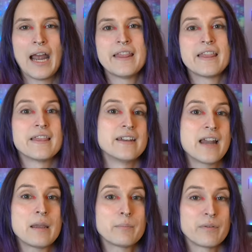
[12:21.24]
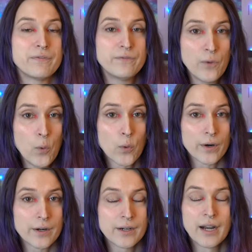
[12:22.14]
And then the night
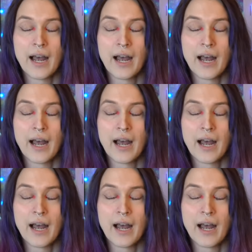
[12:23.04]
before,